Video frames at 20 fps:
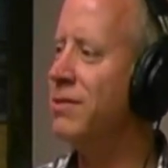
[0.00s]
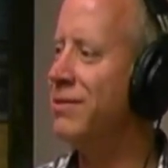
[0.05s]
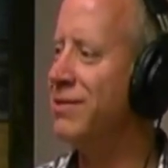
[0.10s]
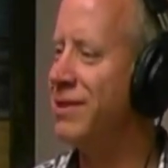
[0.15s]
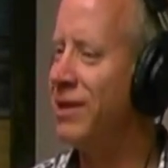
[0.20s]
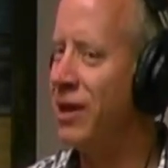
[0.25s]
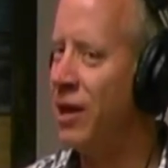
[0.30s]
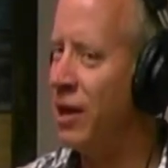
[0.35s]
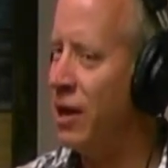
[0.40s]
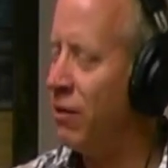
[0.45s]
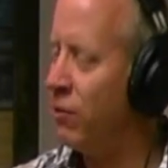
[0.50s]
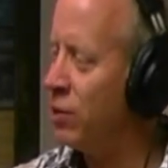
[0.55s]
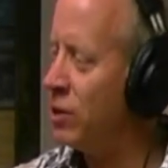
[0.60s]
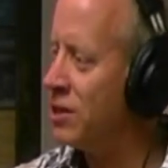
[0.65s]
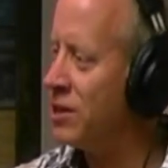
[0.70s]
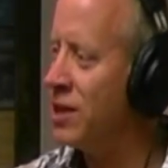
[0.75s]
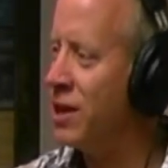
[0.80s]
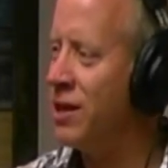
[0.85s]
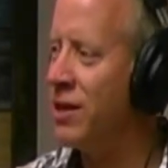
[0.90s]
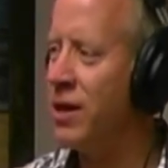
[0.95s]
every
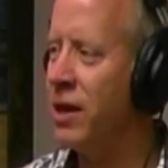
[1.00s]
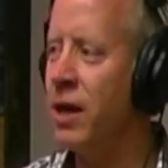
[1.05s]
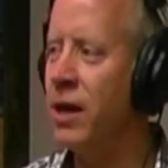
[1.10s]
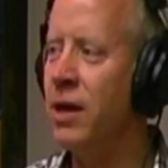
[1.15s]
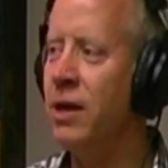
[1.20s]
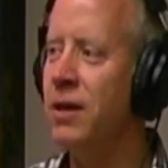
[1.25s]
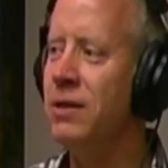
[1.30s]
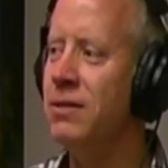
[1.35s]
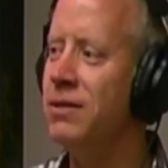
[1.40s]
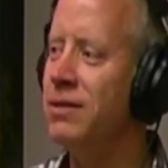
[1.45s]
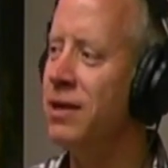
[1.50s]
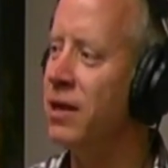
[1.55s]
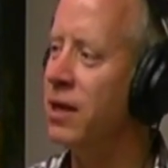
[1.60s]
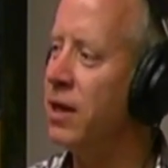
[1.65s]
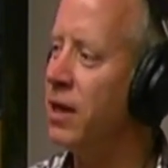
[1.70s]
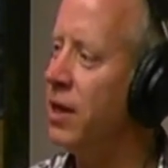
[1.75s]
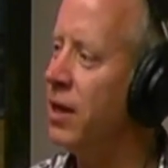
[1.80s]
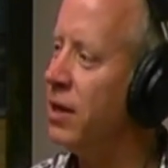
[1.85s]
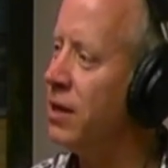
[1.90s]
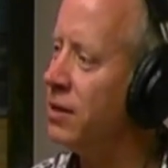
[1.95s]
Sunday
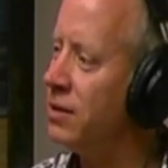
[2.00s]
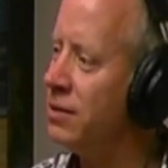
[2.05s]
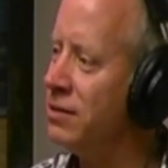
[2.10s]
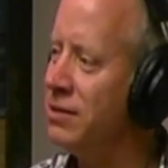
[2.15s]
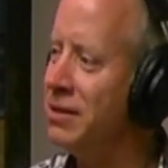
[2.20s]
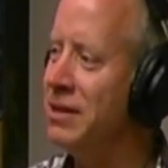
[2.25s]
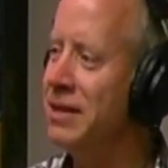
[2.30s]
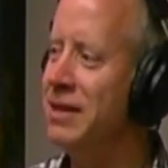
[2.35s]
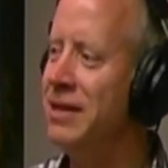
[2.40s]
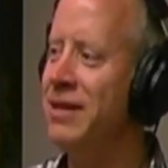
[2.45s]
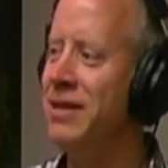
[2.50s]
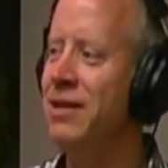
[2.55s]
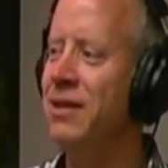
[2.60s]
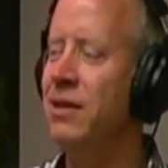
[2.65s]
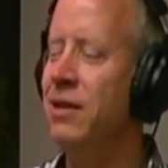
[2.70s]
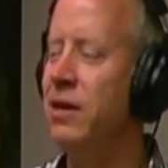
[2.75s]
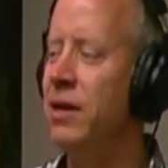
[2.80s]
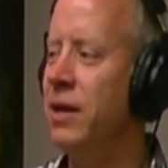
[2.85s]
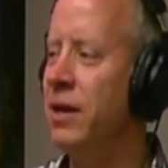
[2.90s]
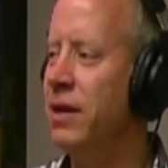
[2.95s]
again.
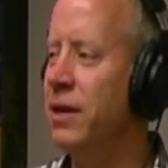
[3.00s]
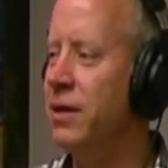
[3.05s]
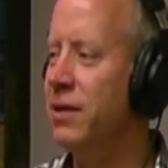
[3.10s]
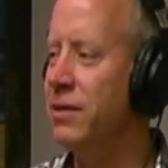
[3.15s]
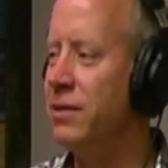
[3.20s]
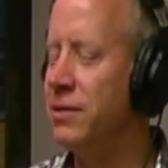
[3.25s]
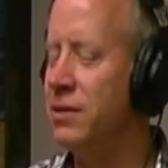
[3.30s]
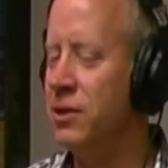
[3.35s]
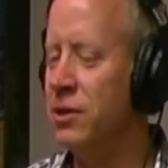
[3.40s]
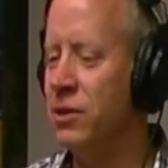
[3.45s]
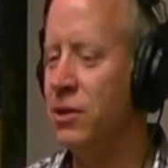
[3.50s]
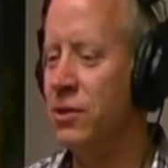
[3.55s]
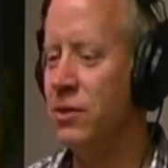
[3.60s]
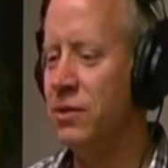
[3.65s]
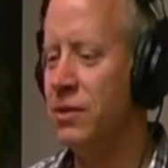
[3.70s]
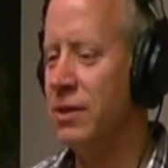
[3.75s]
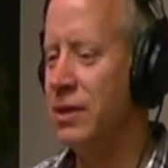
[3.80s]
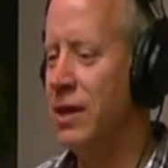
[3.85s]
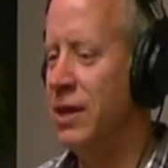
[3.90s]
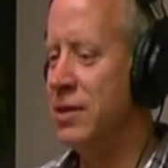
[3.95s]
And,
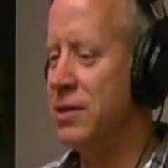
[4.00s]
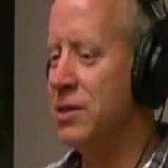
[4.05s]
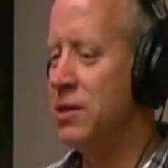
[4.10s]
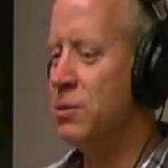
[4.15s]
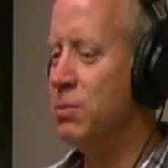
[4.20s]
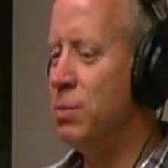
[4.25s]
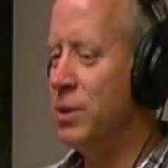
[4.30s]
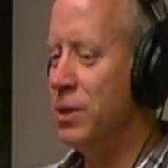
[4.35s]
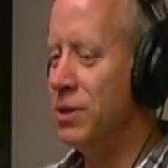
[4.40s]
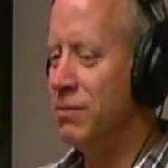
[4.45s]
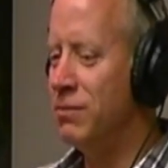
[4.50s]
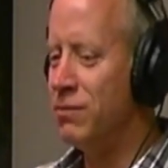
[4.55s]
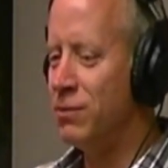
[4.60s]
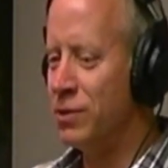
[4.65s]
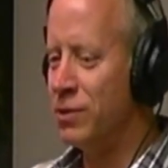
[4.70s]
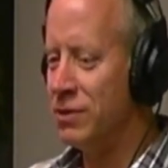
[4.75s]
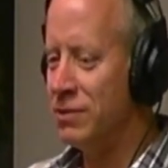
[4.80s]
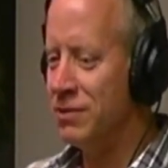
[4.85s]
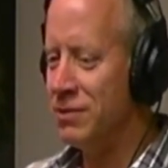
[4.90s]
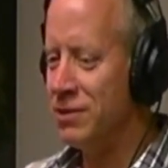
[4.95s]
as it's been
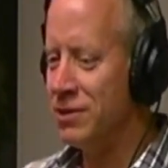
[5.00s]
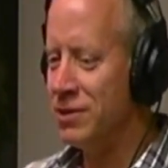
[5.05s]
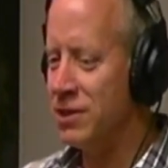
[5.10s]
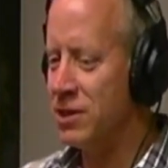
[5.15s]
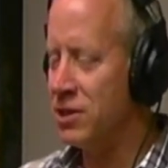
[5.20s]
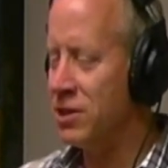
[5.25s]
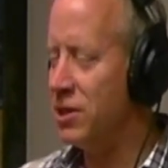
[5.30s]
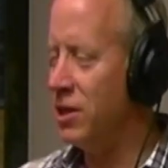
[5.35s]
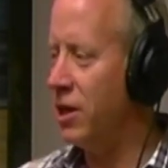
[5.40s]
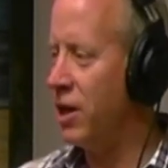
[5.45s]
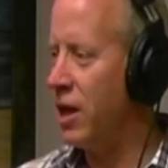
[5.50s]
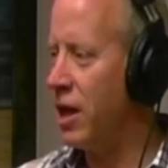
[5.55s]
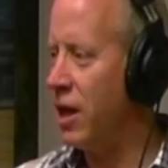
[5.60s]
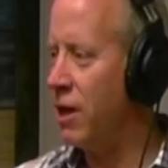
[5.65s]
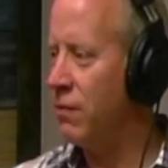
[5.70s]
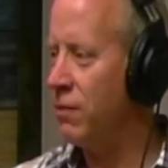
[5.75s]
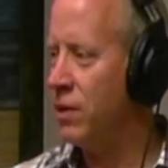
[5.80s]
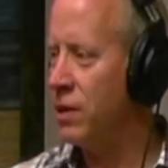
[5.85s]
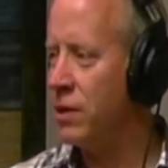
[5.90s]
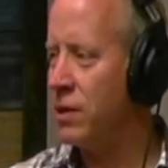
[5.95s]
for 16 and a
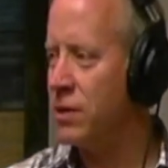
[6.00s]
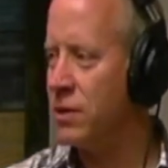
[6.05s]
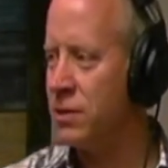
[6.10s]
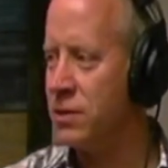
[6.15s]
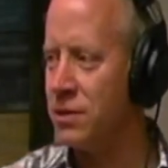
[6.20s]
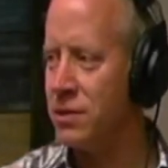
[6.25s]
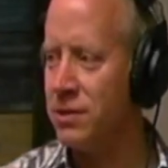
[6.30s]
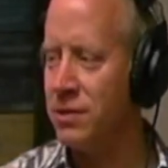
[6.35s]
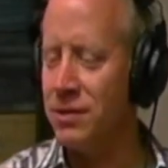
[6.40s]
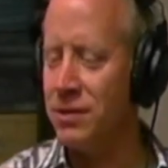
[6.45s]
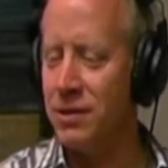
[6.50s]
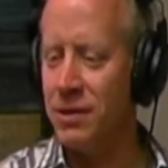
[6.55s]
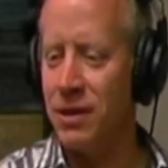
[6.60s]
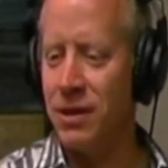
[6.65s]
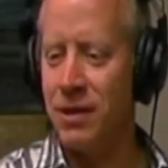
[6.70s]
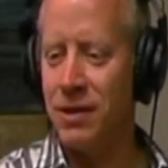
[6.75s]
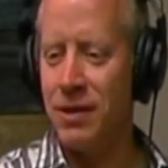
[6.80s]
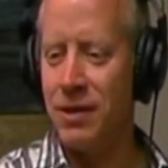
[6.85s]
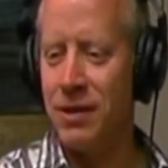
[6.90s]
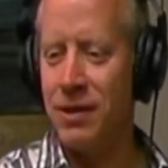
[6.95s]
half years,
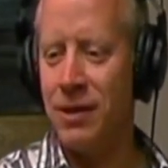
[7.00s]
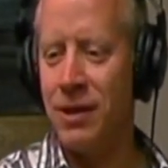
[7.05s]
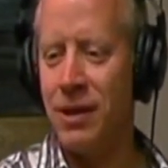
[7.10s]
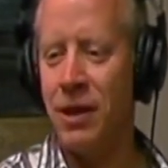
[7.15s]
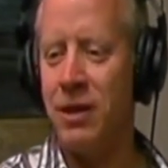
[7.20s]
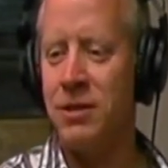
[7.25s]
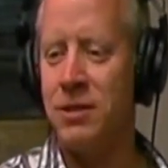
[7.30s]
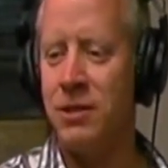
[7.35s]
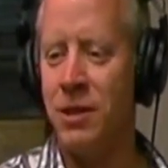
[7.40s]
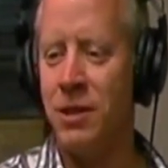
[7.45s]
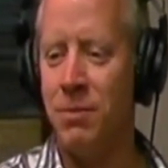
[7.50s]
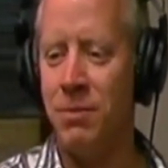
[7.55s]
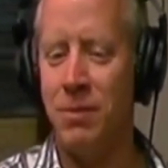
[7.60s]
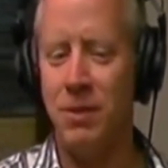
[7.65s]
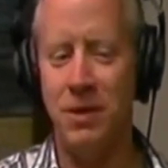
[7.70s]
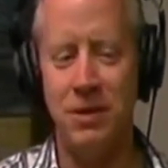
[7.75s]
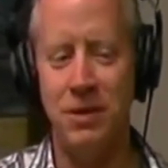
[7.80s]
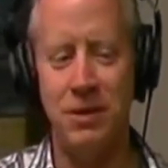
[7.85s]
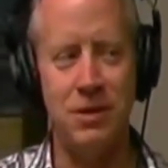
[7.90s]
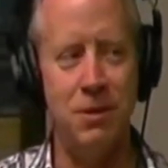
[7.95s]
unless I'm
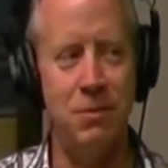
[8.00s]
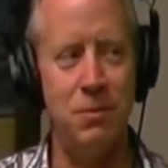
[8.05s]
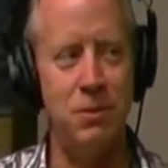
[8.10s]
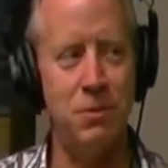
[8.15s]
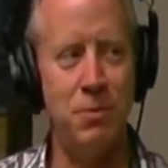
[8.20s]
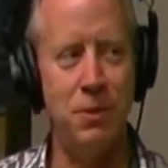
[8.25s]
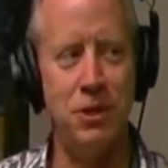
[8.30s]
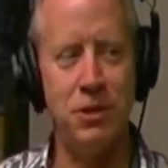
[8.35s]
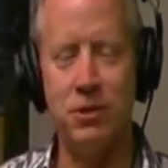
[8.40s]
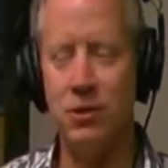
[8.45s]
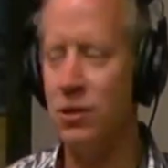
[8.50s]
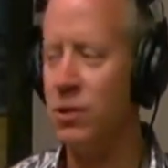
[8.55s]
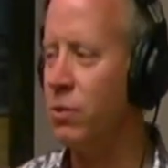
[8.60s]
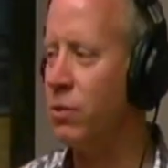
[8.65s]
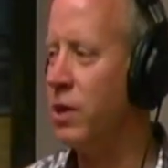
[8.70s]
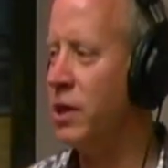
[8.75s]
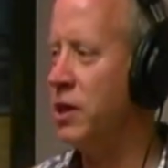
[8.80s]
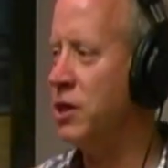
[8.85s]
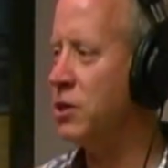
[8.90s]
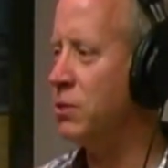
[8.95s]
in some special
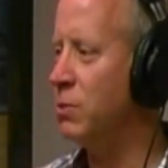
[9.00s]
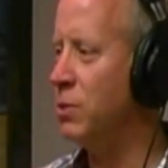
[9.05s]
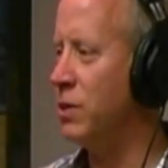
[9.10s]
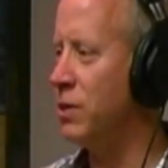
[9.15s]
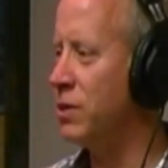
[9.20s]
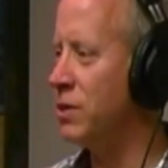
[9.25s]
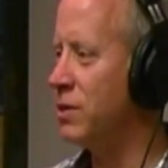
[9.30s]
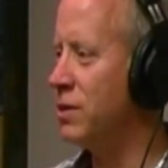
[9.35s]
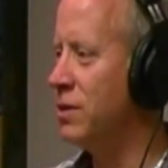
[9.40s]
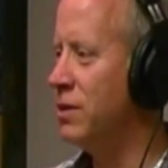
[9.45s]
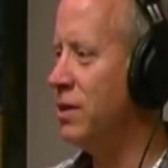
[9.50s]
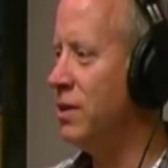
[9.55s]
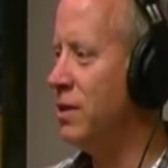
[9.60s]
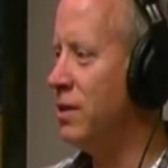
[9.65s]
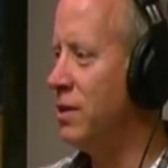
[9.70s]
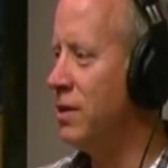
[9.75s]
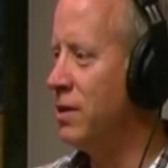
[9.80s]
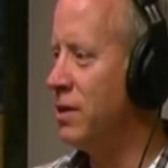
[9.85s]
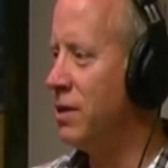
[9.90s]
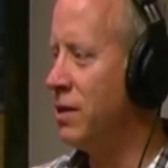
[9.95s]
arrangement,
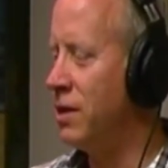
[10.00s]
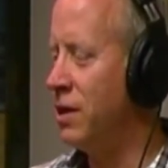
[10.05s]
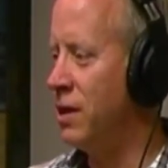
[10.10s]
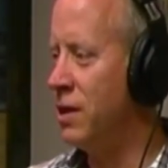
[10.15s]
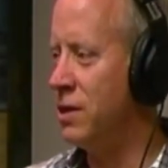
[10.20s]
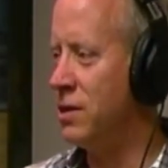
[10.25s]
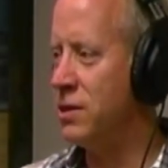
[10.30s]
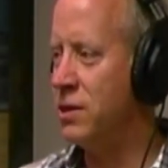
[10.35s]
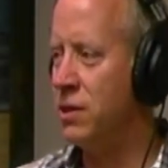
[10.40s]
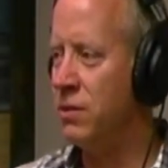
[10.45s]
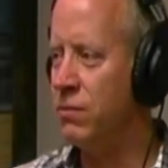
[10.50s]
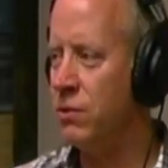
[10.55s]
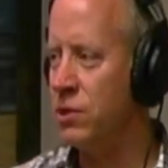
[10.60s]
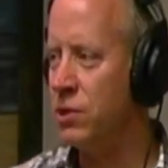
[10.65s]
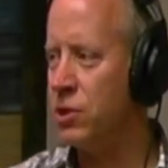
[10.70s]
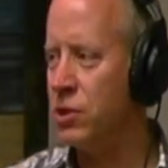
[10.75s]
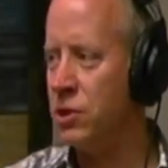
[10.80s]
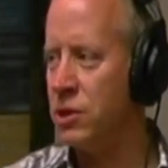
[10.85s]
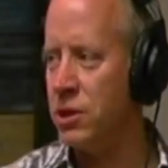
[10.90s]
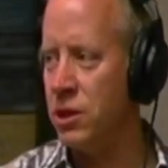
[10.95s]
it's a different
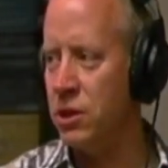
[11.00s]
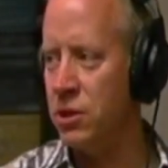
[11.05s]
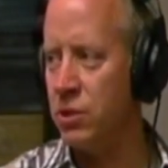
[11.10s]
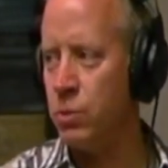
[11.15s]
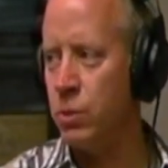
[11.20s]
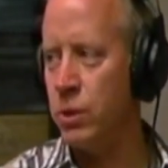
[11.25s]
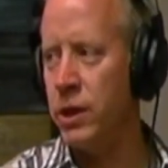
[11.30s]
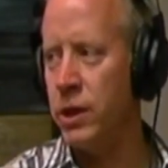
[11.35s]
church each week.